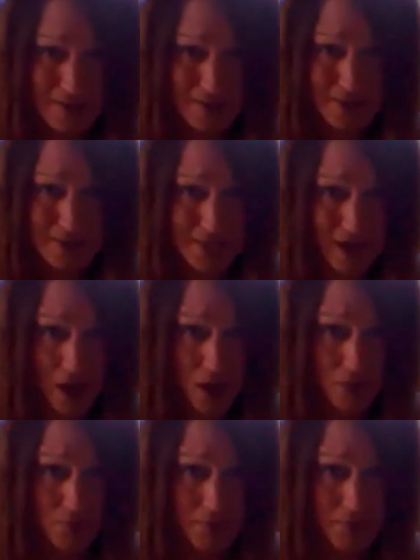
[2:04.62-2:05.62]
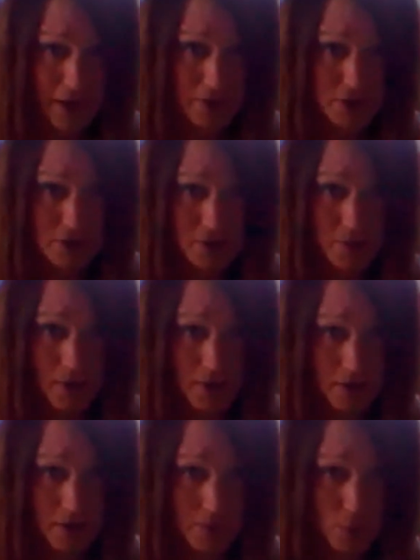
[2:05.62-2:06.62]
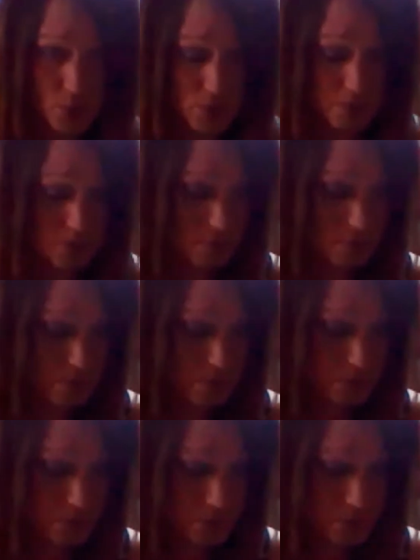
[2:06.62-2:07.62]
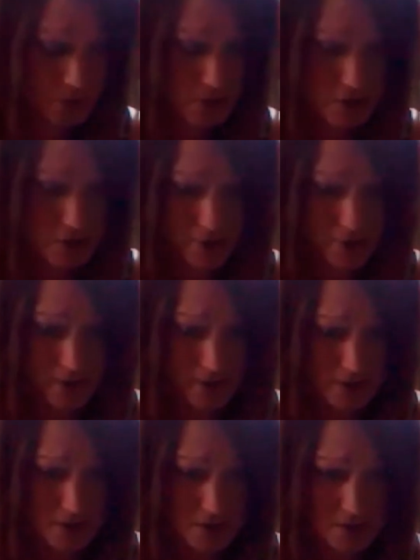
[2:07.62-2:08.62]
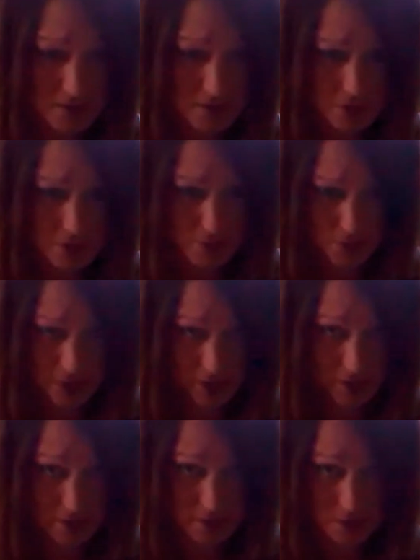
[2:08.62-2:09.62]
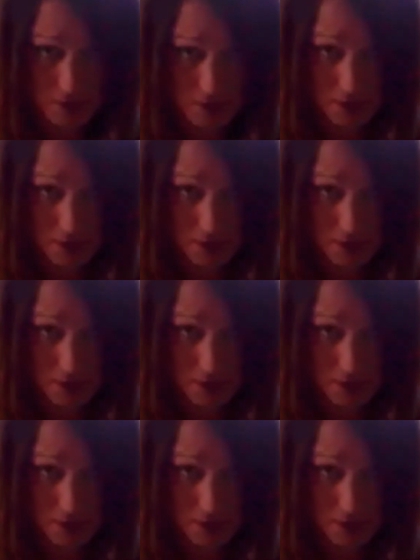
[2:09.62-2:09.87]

is that all that matters to anybody anymore? To me, that's just ridiculous.